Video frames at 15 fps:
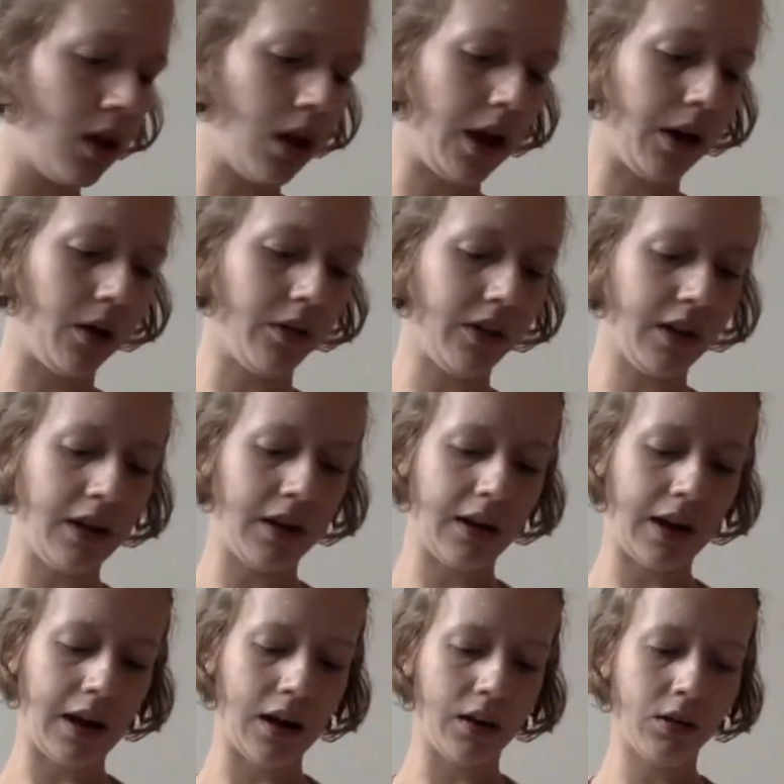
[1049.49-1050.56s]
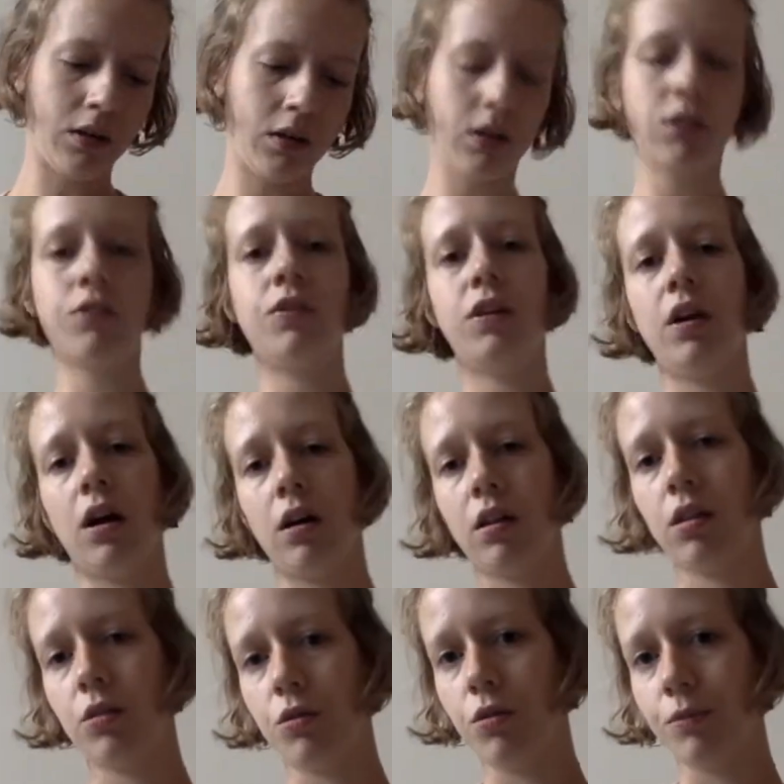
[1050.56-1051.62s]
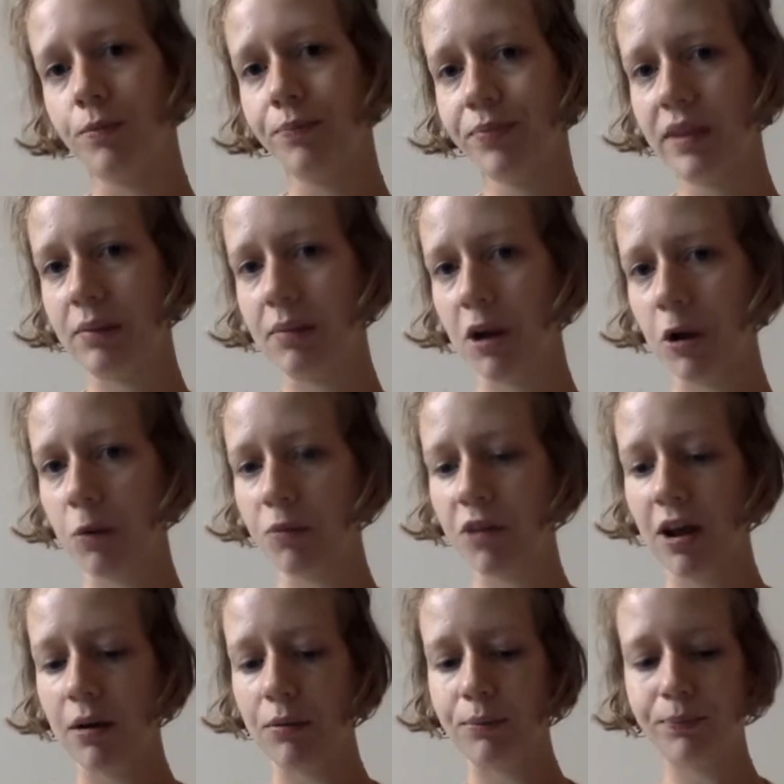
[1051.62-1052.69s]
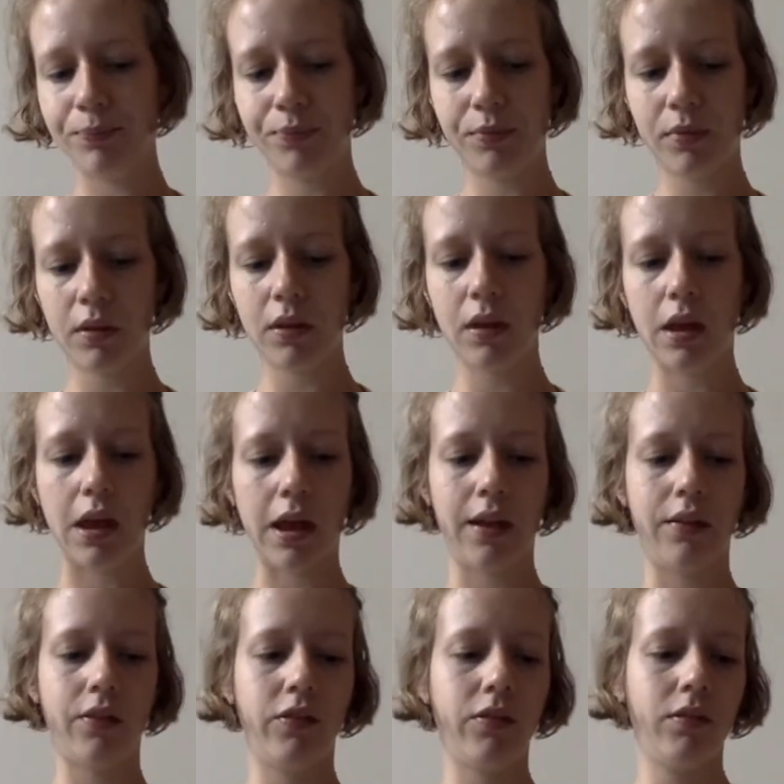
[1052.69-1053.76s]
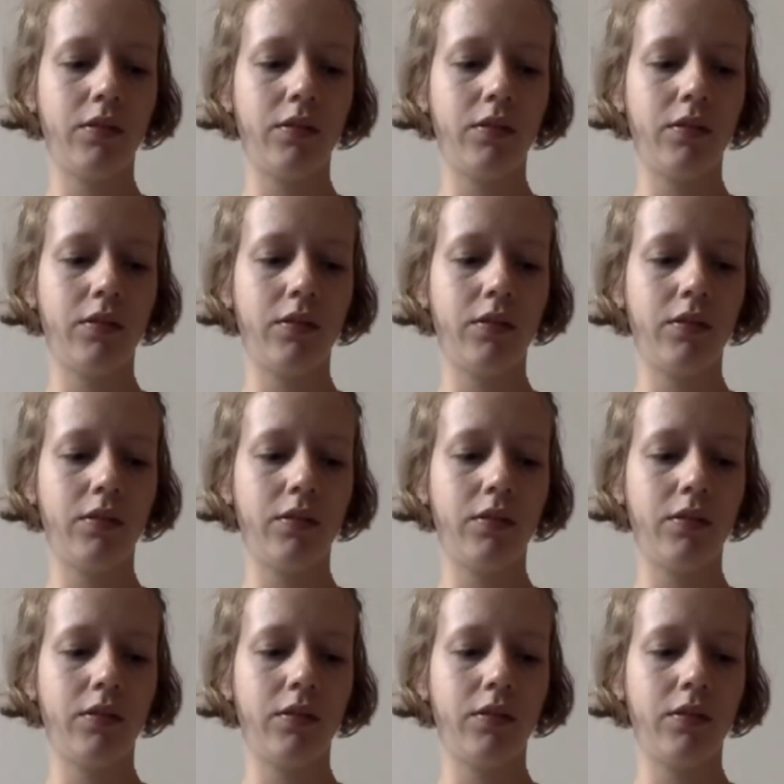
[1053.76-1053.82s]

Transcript: I got it at Oxford Yarn Store in my hometown, and